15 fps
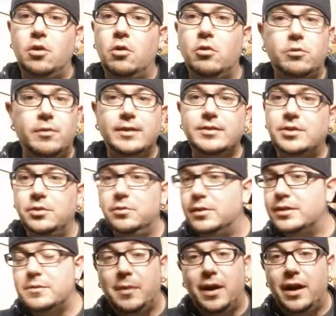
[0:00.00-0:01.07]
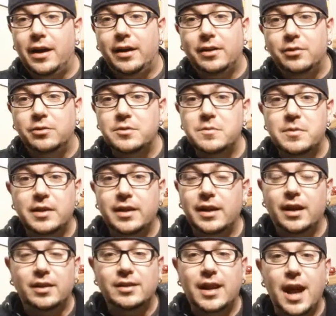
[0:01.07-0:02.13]
go to rescue a spy who's
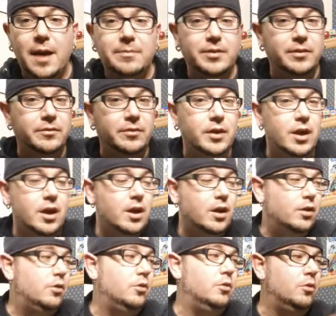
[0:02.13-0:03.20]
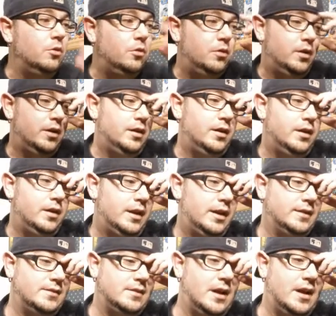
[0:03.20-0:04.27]
being held captive, who
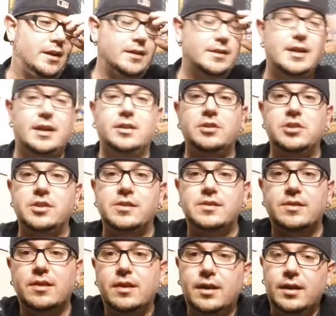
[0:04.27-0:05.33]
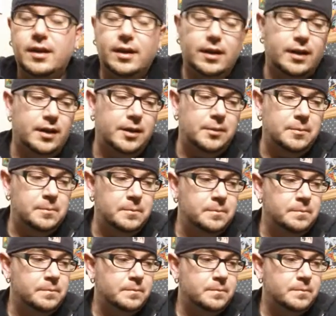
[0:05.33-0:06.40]
has gotten intelligence
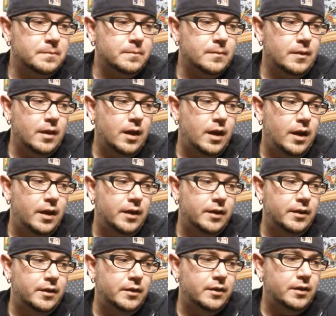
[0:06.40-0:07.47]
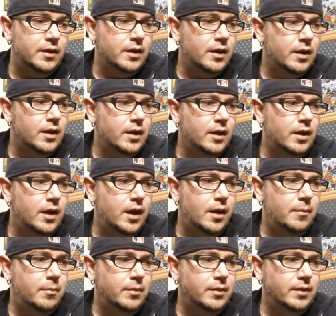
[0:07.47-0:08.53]
um, on
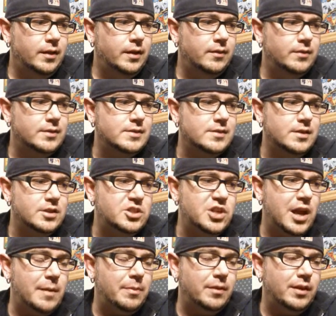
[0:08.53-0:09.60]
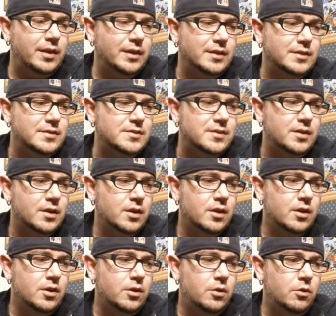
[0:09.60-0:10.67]
I believe it's the Japanese
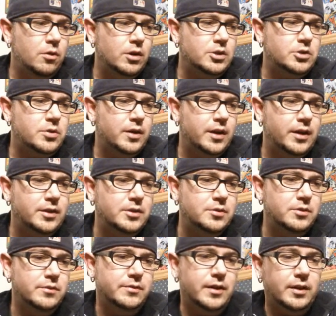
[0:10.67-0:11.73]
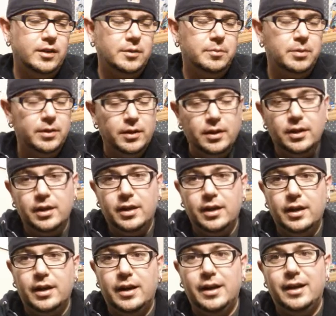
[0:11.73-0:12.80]
who are trying to develop
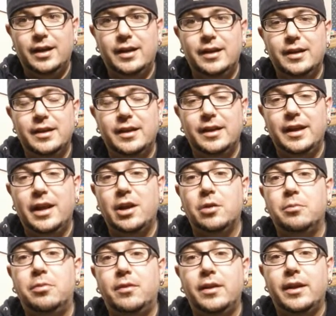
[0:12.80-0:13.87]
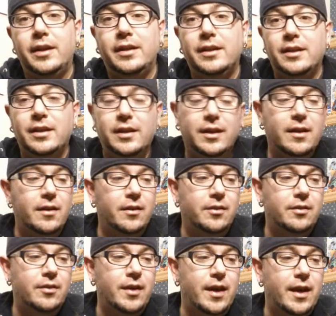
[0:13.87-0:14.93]
uh, an airplane
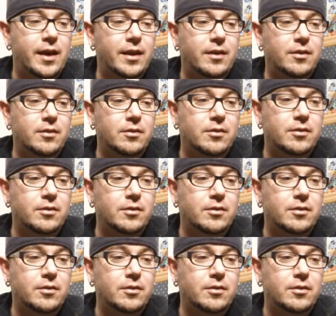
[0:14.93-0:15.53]
that